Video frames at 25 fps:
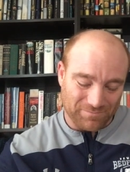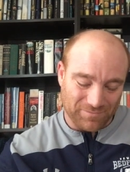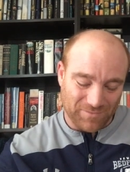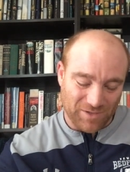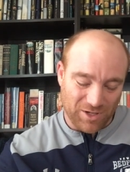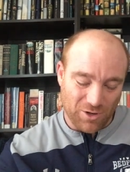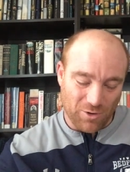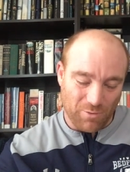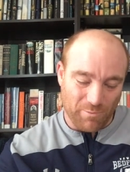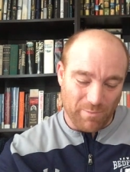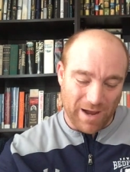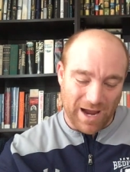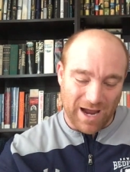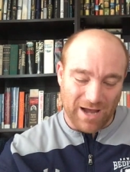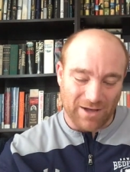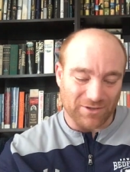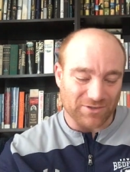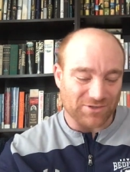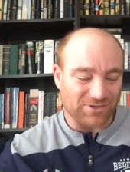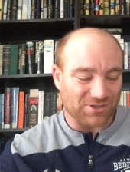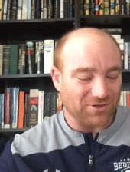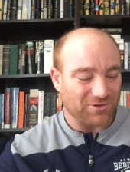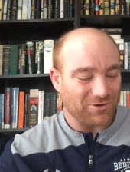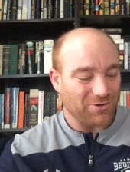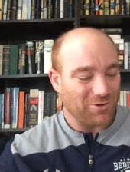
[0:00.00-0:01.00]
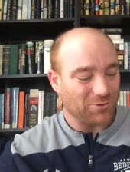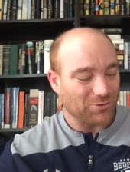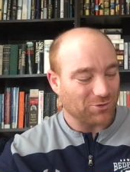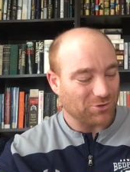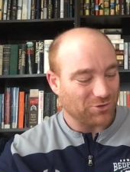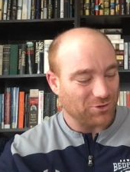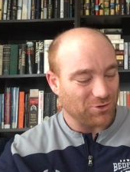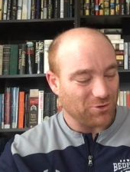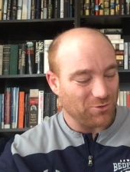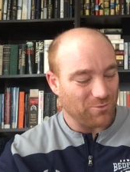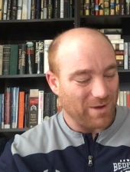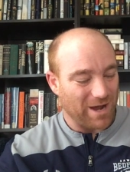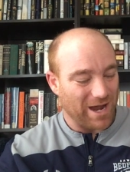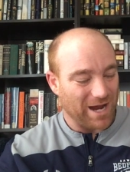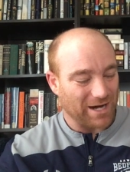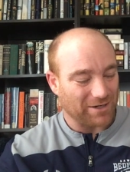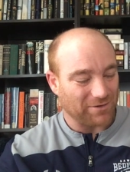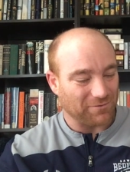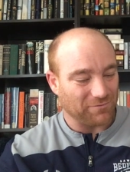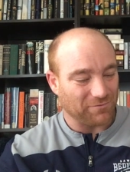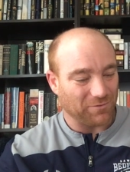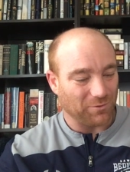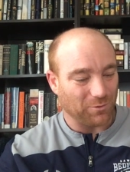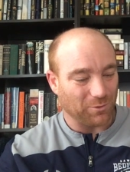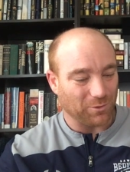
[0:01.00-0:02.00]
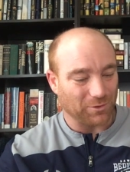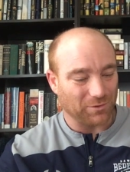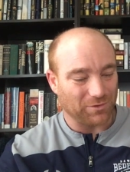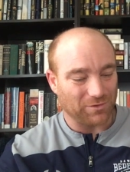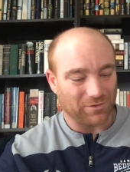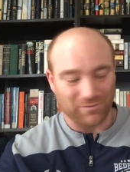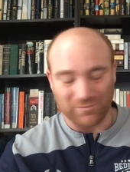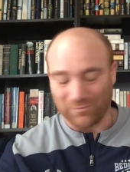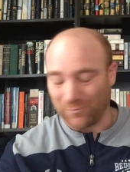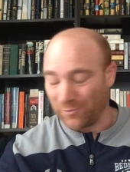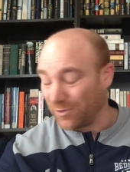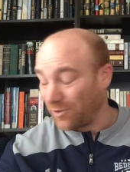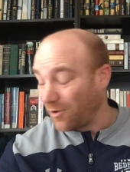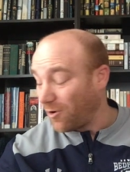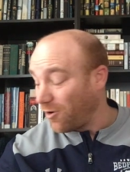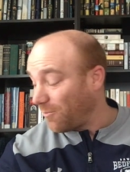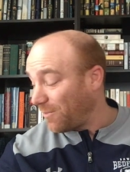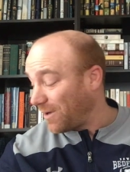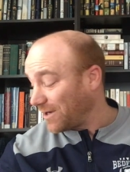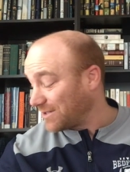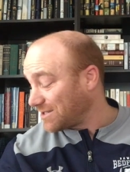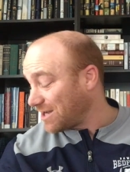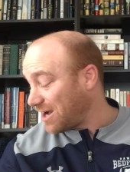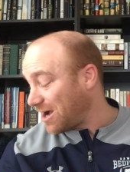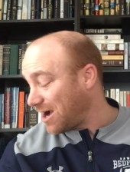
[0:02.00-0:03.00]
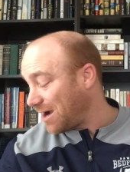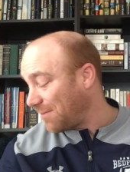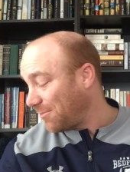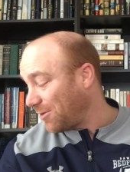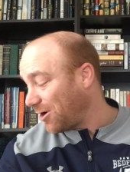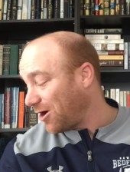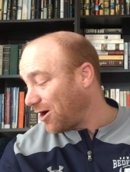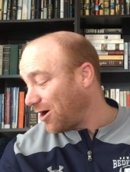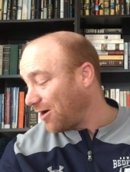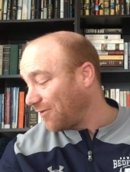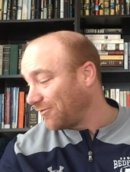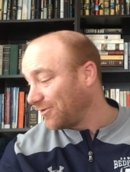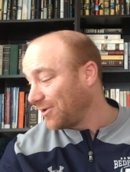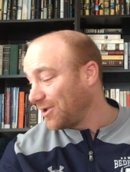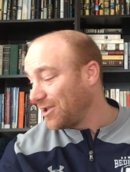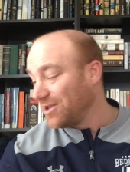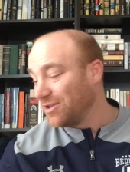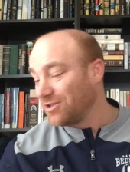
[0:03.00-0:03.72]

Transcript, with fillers: you know balancing those two back and forth with all my time off.